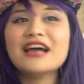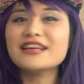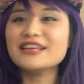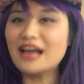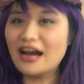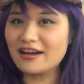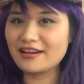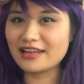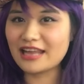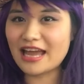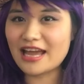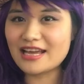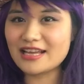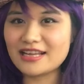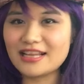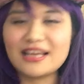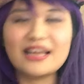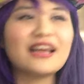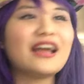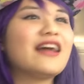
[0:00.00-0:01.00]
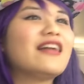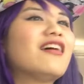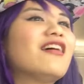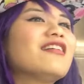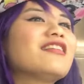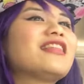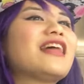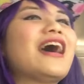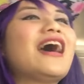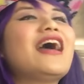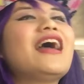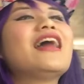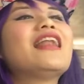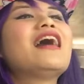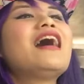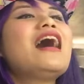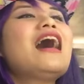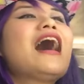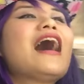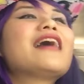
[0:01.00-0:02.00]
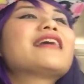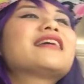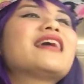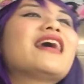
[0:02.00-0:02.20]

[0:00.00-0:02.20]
young lady and all that. And I